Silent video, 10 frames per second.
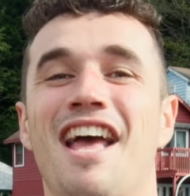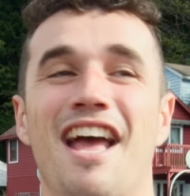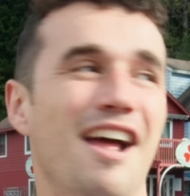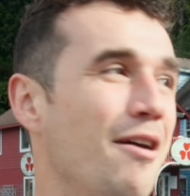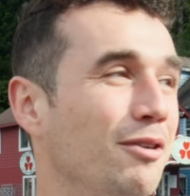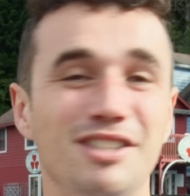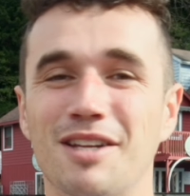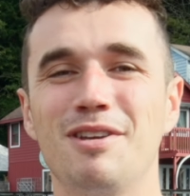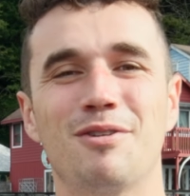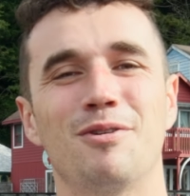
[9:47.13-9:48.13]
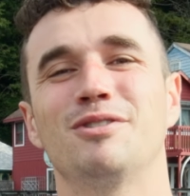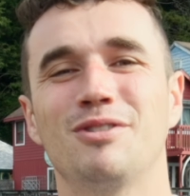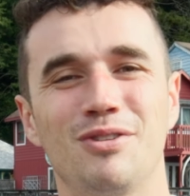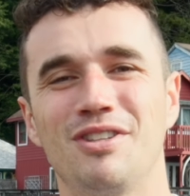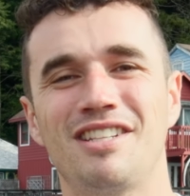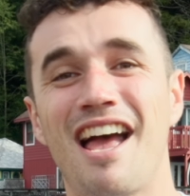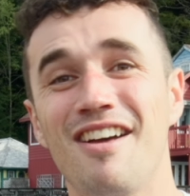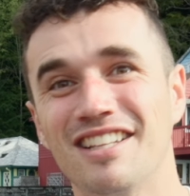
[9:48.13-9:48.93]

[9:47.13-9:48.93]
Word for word: And now we're just gonna be cruising through the town.